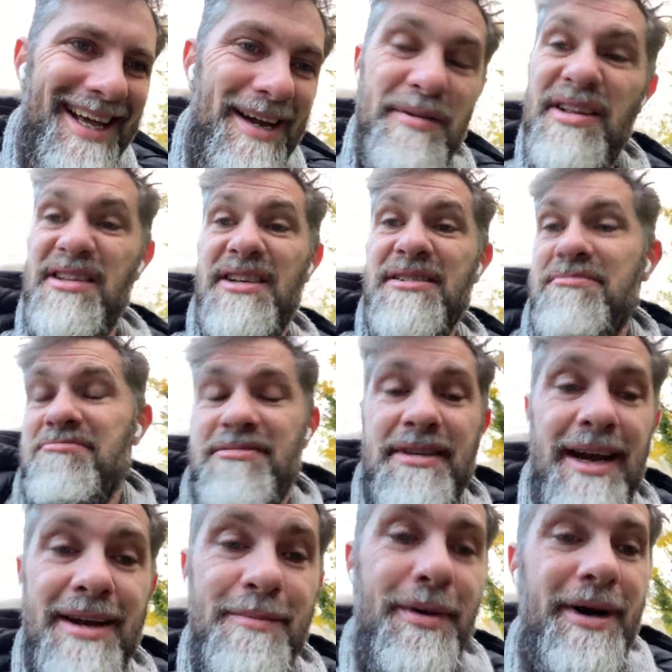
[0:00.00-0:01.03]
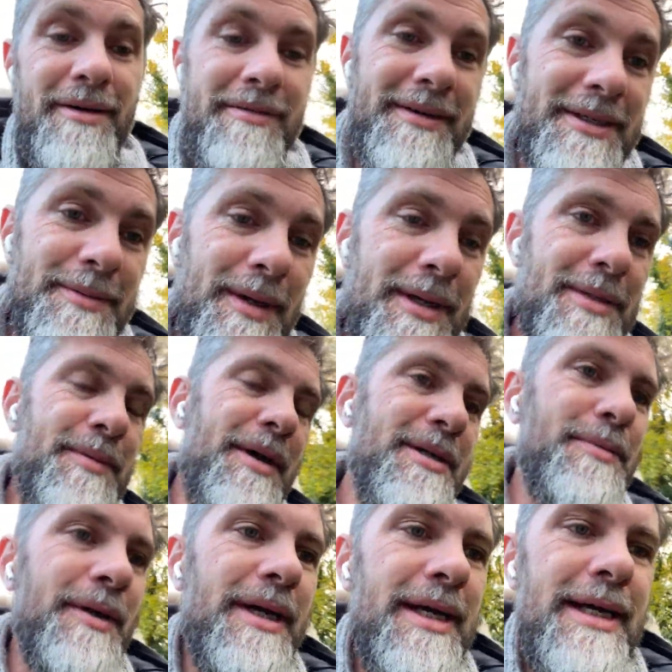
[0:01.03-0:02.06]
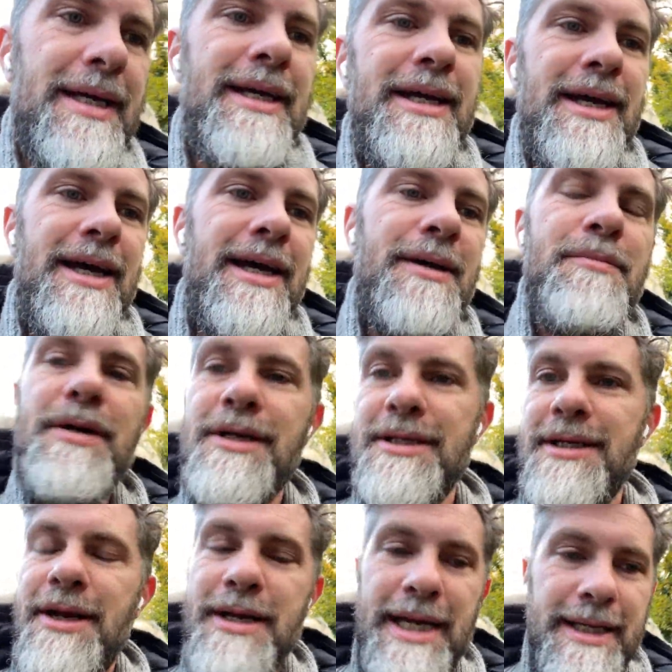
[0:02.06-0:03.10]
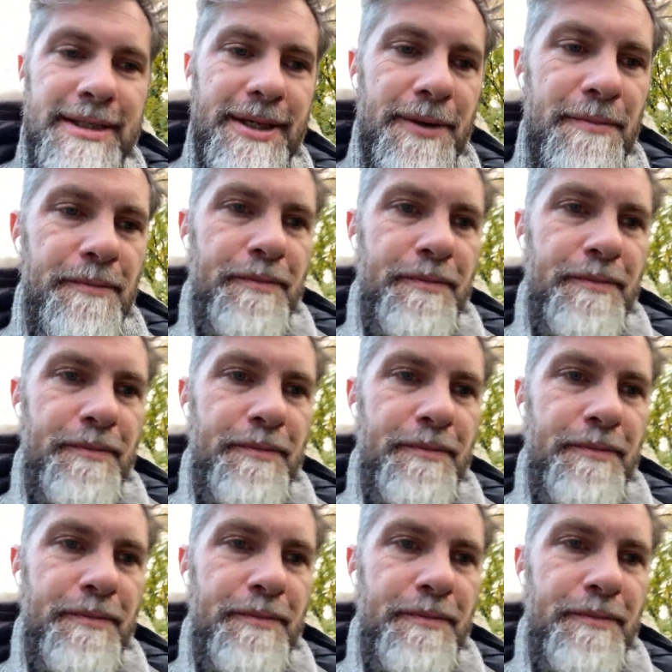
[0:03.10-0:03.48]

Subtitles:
I mean, that's kind of part of it as well, I suppose, but because I don't need to.